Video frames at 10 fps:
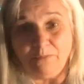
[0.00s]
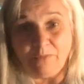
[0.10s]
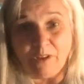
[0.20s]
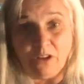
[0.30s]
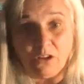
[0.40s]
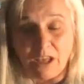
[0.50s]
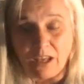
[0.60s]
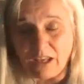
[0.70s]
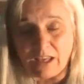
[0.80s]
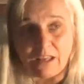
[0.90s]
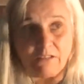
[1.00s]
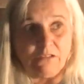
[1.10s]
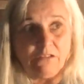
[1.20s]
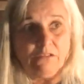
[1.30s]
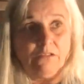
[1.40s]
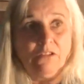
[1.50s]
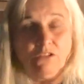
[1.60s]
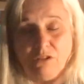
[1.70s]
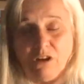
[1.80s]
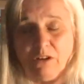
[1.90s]
looking at
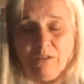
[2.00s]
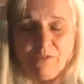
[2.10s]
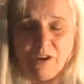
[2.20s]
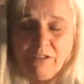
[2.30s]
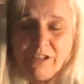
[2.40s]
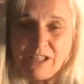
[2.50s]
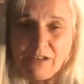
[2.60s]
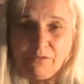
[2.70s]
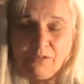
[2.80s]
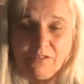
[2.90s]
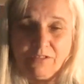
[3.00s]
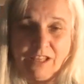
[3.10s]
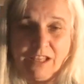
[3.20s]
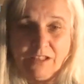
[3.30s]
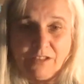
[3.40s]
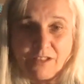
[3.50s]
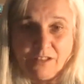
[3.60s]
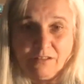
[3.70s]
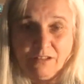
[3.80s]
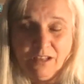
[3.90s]
growing very different things
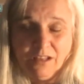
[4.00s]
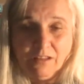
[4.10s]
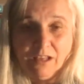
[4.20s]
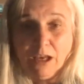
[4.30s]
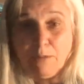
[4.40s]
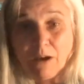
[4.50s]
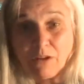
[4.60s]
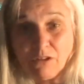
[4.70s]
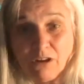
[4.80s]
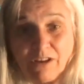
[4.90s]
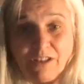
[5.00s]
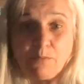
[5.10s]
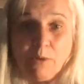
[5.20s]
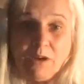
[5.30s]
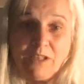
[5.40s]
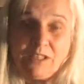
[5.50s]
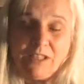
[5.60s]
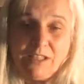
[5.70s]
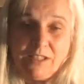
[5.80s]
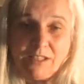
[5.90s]
and thinking about growing
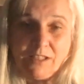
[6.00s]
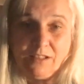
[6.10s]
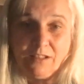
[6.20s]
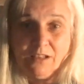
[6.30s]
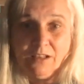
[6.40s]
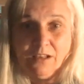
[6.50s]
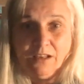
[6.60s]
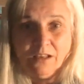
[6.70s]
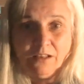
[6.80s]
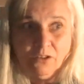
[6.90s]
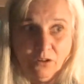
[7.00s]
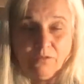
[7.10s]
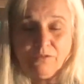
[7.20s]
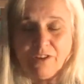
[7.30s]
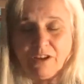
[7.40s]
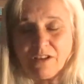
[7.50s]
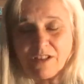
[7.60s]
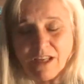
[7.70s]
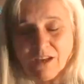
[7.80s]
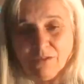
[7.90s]
spices and not
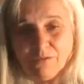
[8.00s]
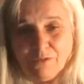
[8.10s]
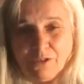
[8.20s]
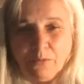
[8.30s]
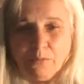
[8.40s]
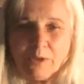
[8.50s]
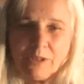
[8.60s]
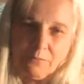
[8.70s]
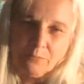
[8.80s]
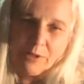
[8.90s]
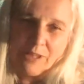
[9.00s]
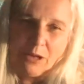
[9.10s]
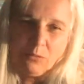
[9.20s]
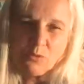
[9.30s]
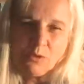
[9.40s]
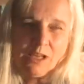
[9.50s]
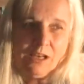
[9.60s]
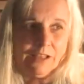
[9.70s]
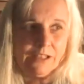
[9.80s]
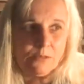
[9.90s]
focusing on fruit. But that was what I
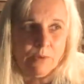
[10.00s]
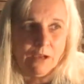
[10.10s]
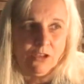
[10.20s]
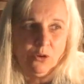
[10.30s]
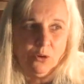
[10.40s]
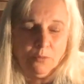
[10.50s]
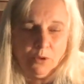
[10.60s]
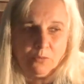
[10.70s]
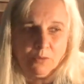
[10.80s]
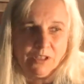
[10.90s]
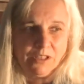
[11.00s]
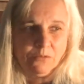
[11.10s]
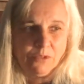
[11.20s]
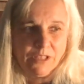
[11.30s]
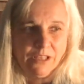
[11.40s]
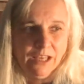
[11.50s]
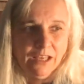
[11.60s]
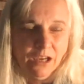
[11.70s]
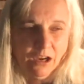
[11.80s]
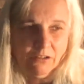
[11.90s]
liked about your book, because it was
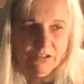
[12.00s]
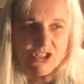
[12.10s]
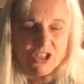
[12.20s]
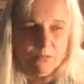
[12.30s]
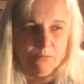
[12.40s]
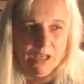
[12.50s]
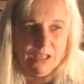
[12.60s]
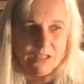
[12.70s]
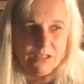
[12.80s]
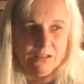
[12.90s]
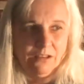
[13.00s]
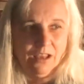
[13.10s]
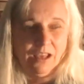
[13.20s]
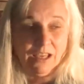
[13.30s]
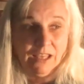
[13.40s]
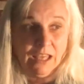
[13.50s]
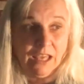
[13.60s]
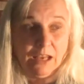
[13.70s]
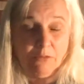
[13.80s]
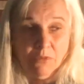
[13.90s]
encouraging me to,
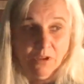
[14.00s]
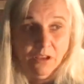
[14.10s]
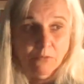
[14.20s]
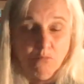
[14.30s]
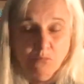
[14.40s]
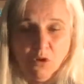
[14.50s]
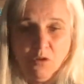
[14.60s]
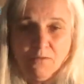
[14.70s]
again, move